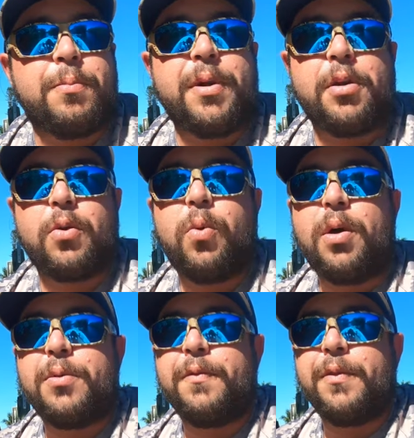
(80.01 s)
for better
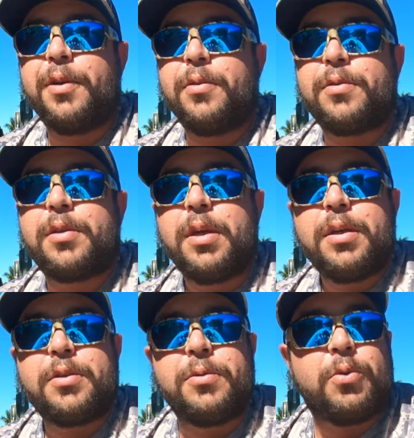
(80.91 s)
quality videos.
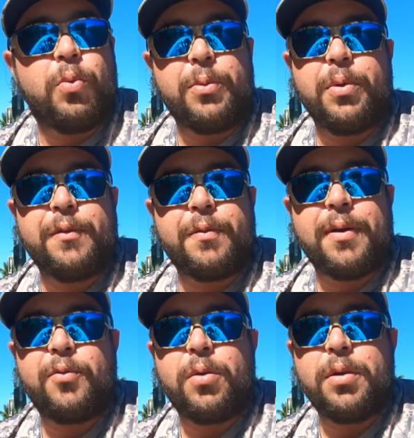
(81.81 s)
So it's a win-win for
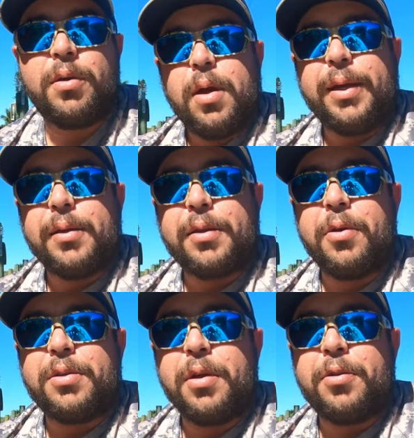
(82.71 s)
everyone. I get to go
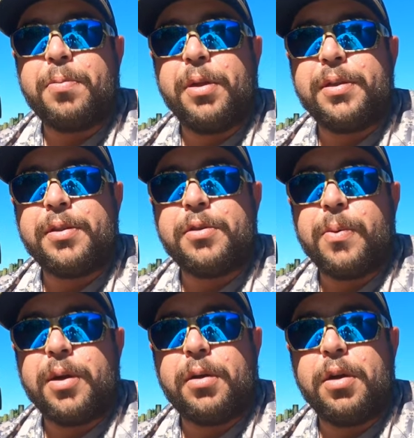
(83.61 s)
to other places
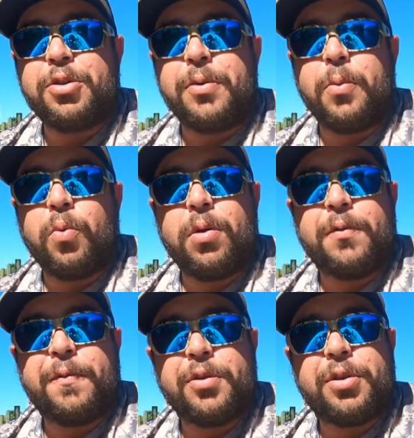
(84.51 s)
around the country and the
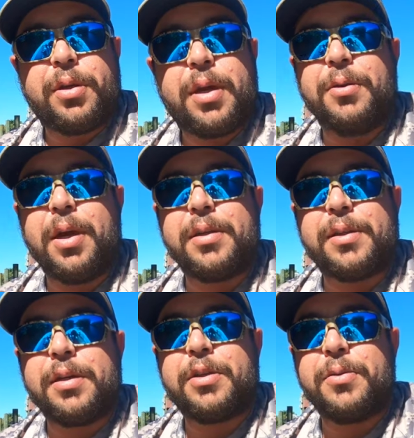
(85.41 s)
world fishing. You guys
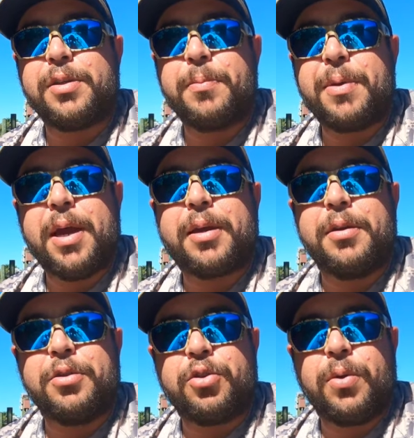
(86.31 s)
get to sit back
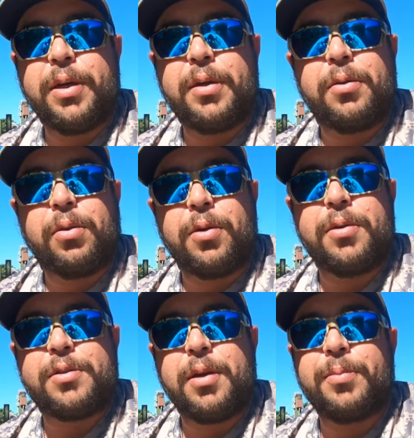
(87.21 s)
and enjoy it,
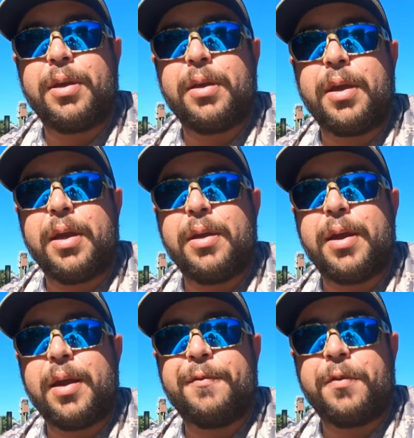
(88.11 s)
learn something, and
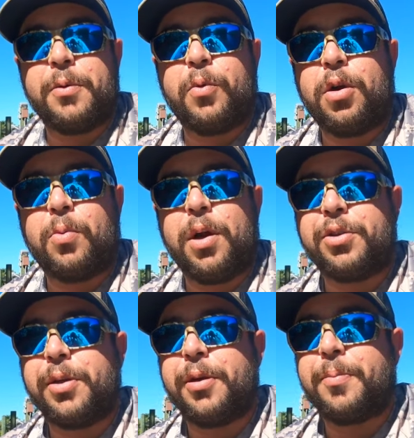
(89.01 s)
have fun while
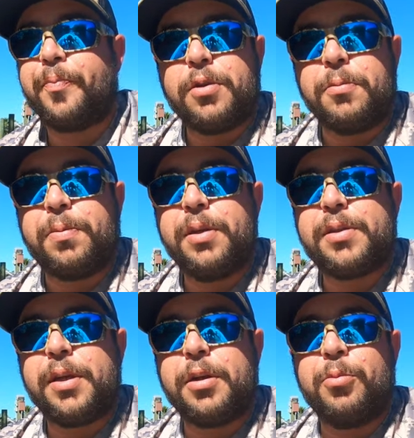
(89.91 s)
watching it. So
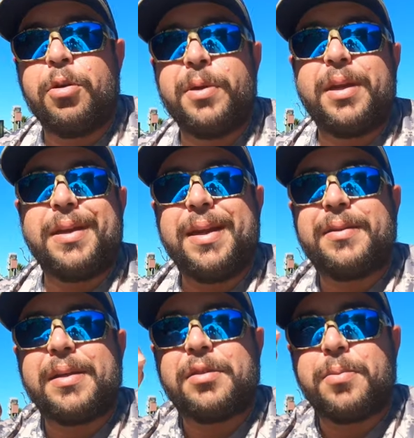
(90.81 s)
please take a moment and hit
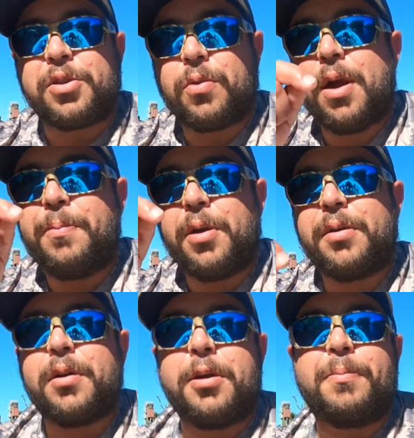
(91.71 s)
that subscribe
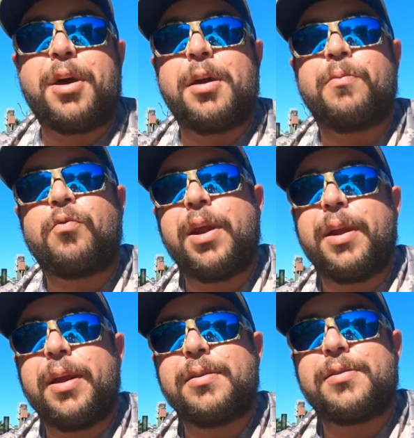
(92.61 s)
button on the bottom
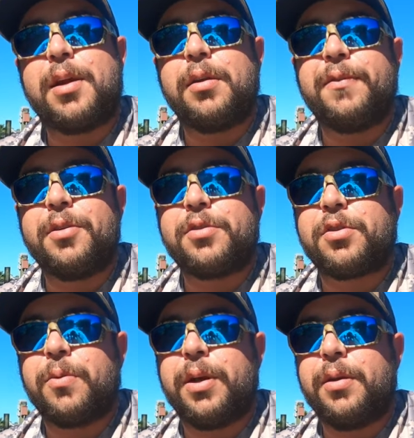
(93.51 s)
right-hand side of your
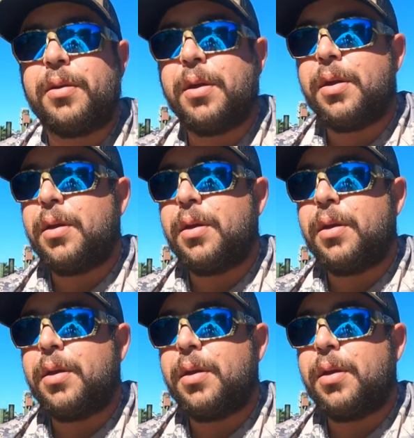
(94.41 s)
screen